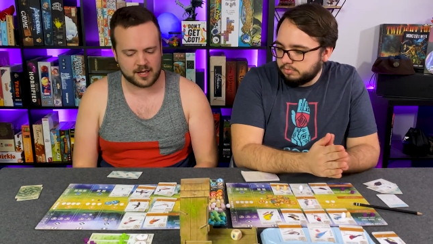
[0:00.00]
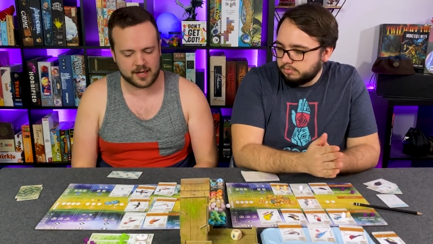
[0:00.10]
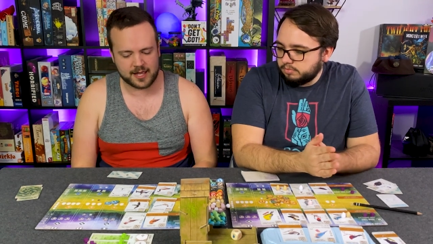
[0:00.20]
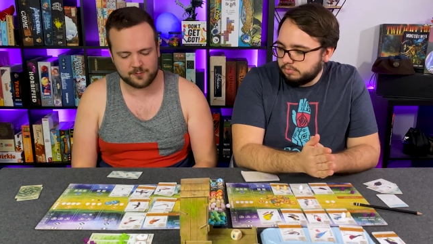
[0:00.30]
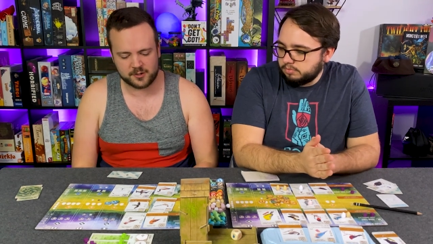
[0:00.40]

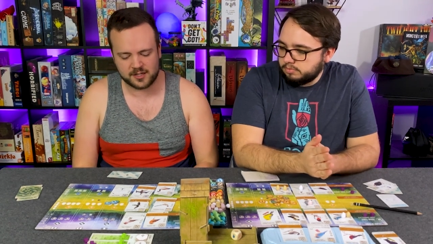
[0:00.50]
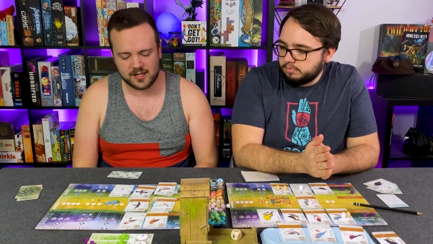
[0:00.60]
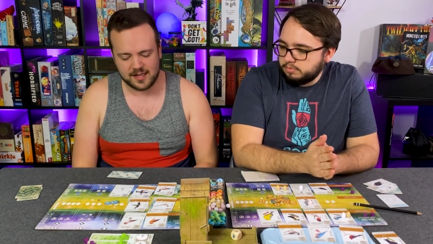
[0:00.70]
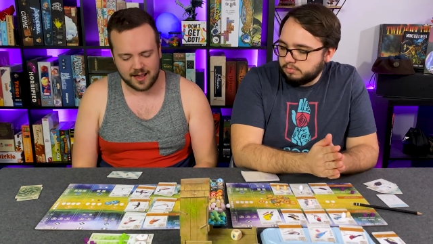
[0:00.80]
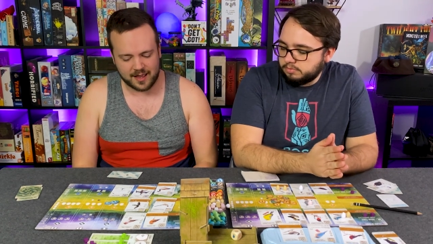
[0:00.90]
Speaker 1: I have with
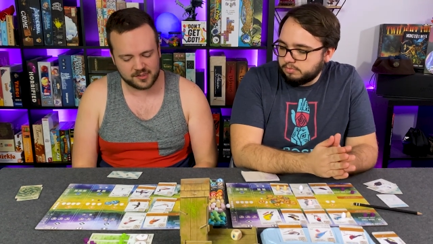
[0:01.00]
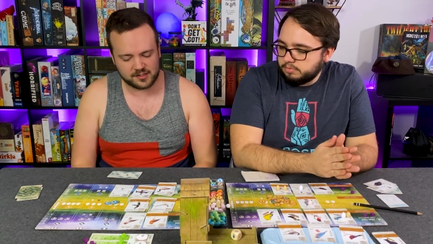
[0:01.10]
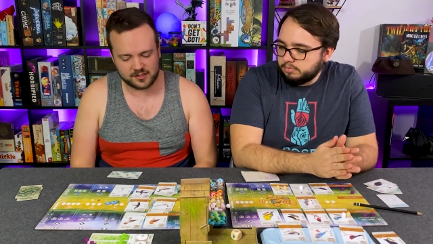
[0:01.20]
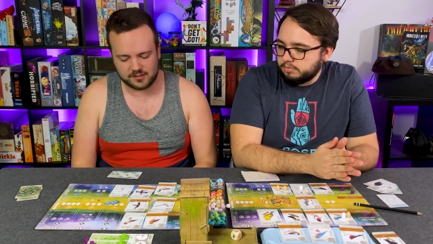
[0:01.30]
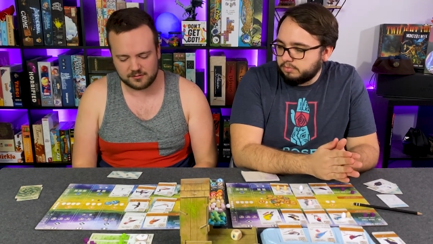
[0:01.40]
it. I
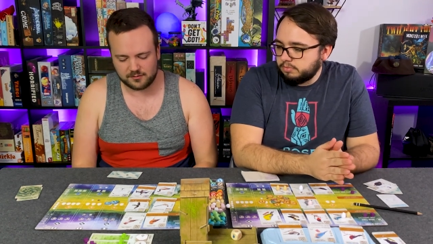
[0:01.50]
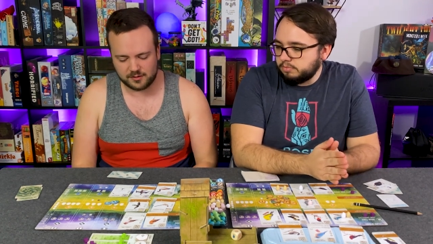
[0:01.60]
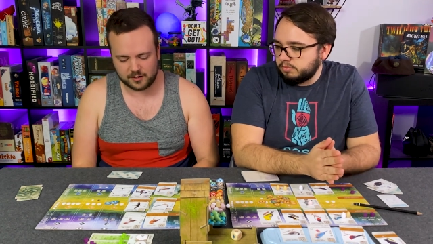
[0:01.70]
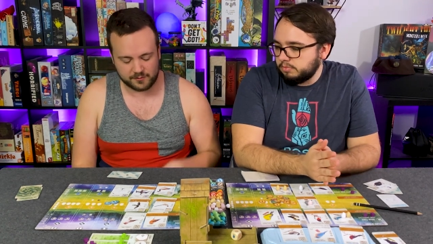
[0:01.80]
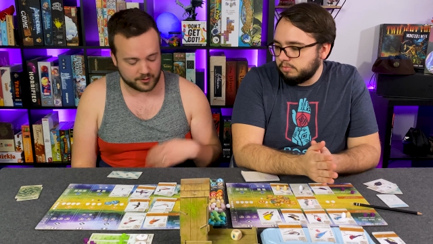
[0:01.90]
think that
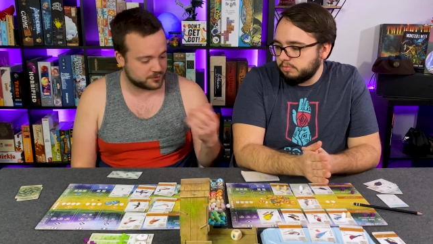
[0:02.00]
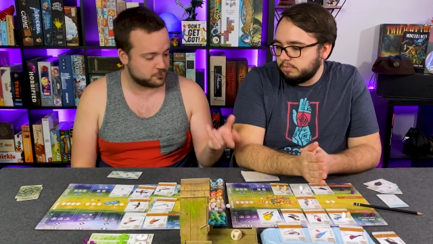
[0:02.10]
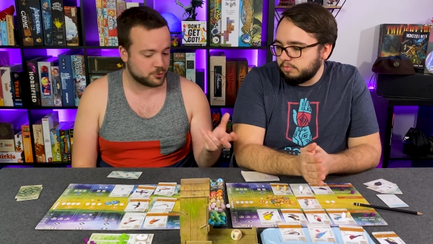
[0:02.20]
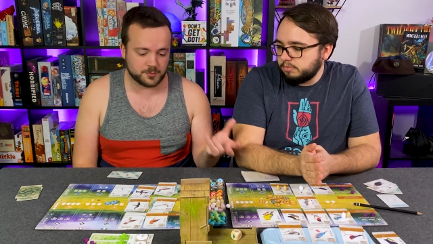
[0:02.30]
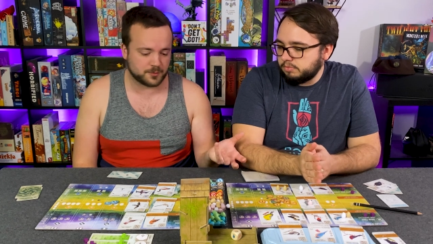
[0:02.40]

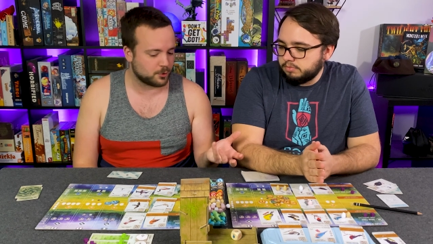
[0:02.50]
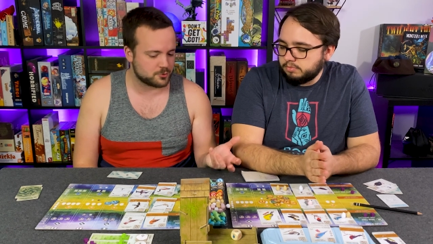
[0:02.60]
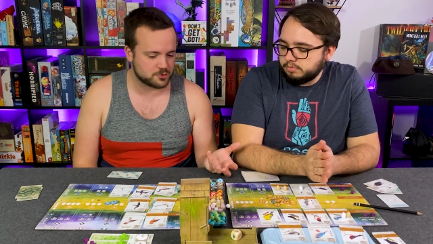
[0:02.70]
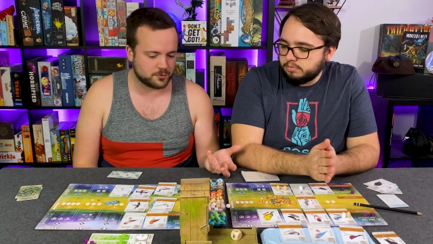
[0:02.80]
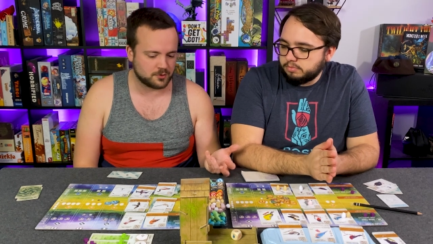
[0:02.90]
extremely
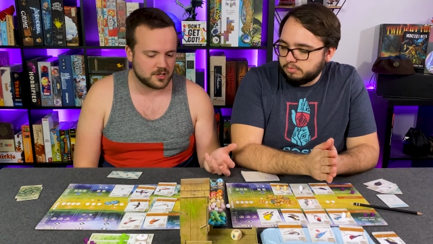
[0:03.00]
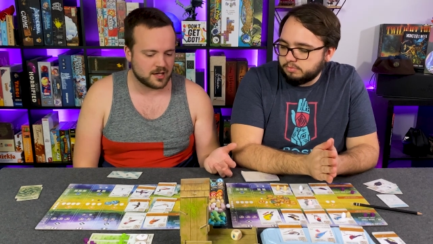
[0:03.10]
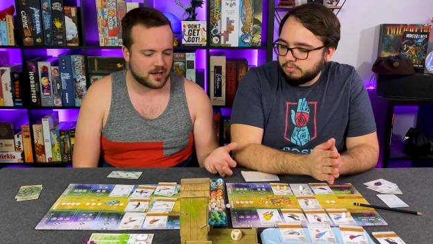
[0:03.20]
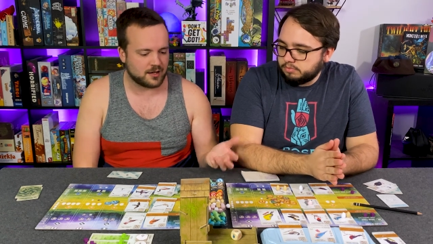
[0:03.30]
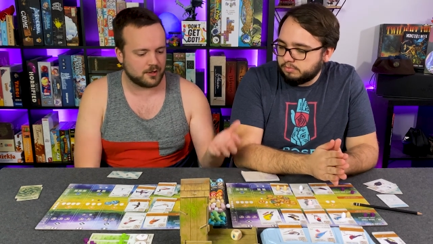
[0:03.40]
approachable
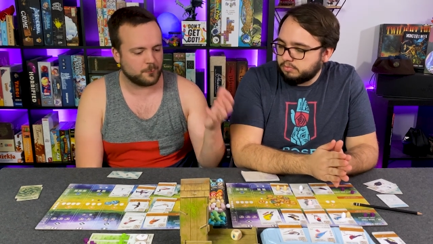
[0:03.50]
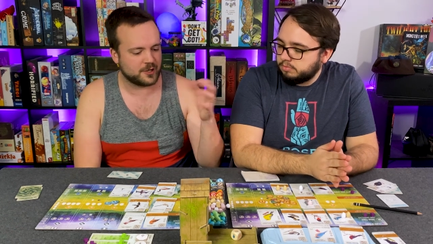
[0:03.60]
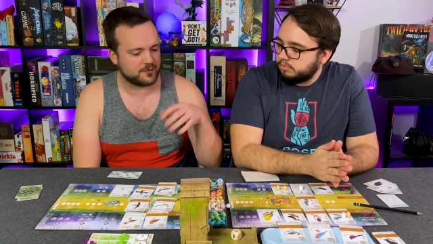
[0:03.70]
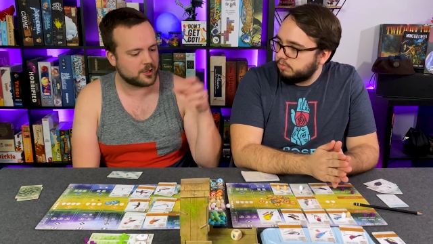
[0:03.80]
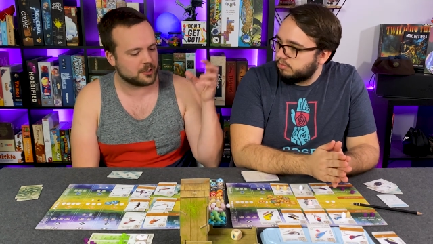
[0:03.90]
uh,
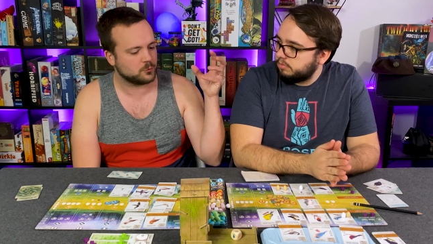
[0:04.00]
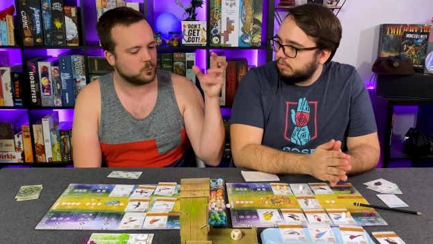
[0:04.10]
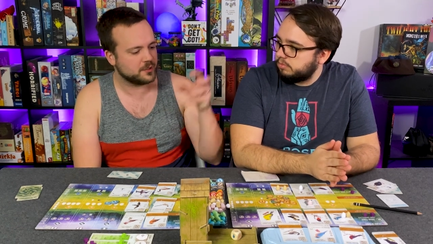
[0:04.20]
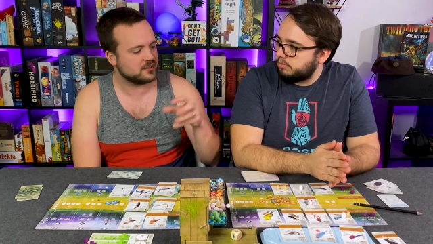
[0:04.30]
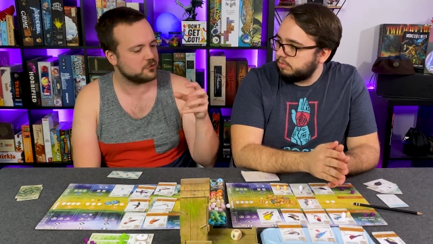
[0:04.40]
whenever I
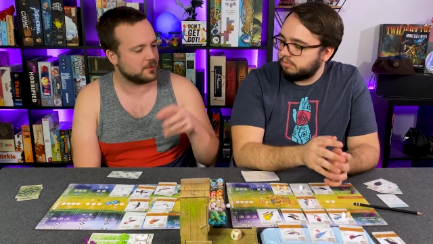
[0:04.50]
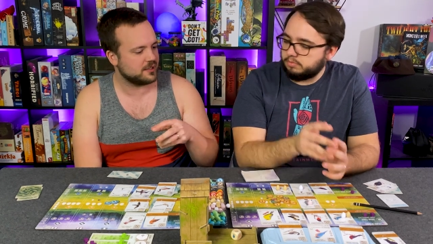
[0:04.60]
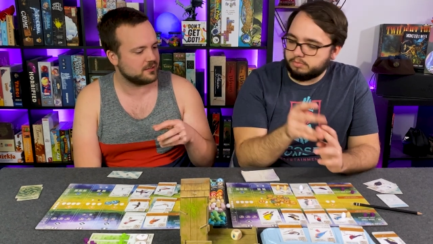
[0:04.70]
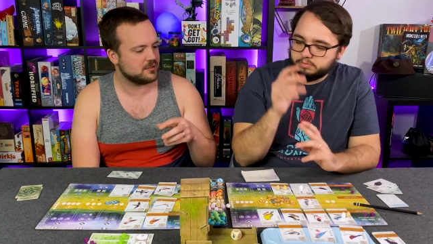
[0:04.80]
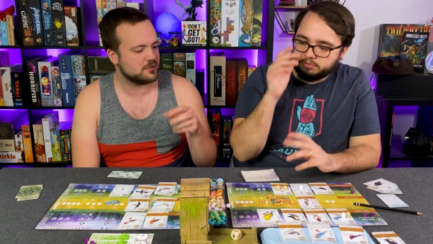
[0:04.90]
heard
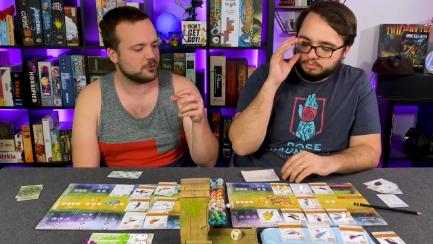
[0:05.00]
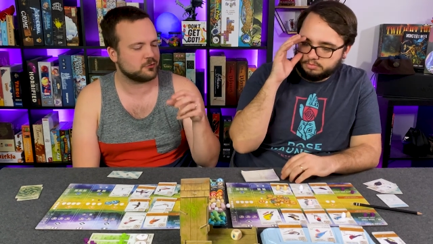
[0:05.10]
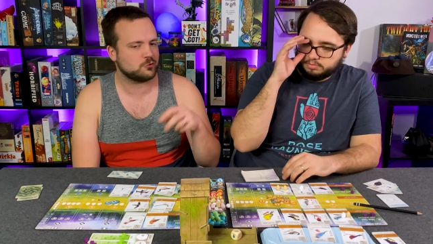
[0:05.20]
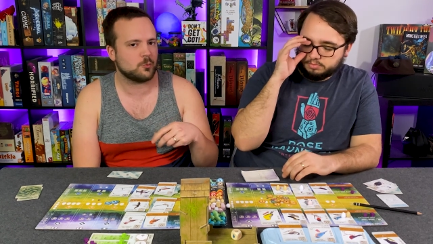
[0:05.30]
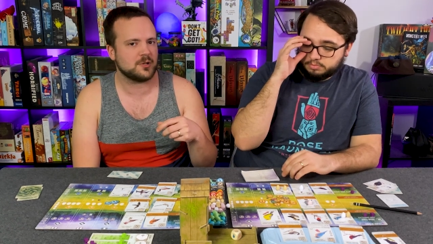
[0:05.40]
Wingspan, there are
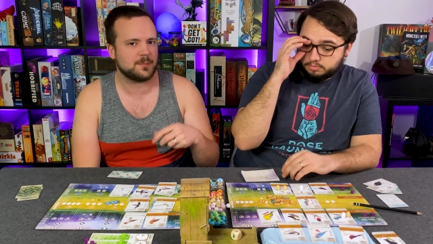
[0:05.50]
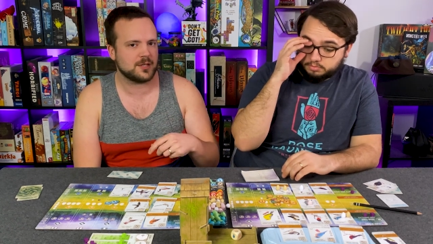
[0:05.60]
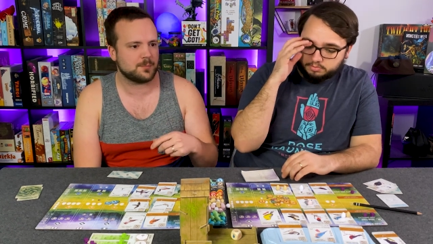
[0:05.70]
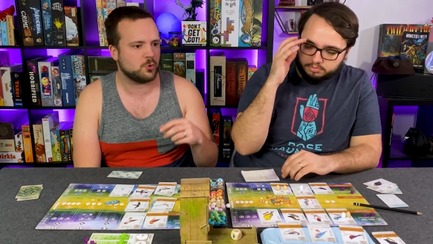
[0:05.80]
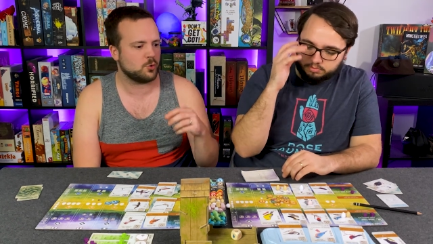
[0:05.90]
so many
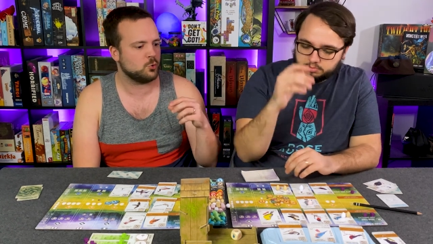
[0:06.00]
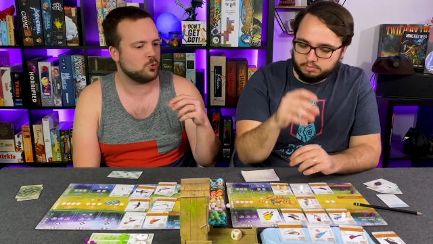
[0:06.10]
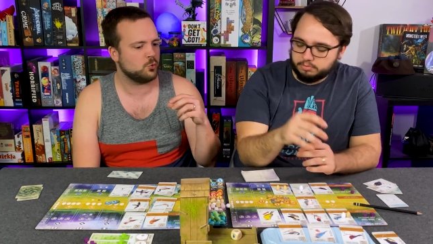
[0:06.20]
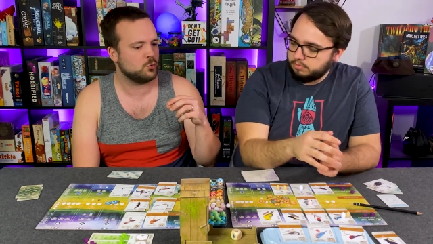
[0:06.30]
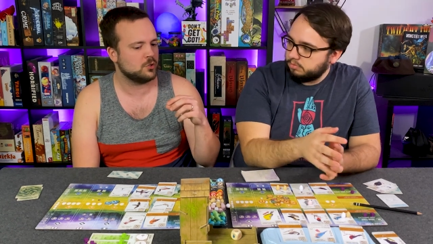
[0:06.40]
people
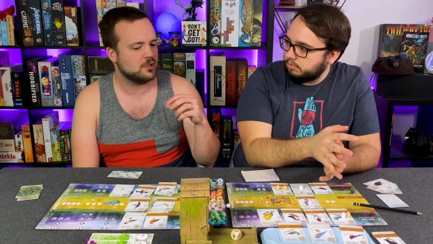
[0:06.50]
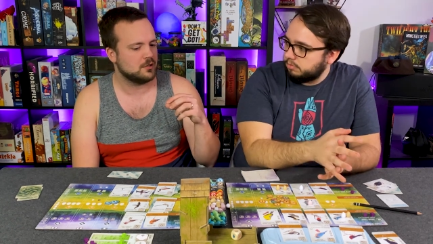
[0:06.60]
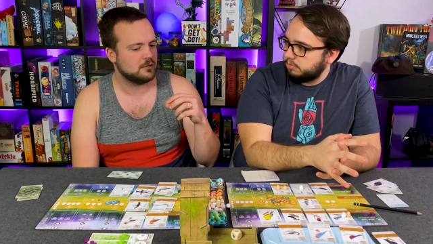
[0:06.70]
who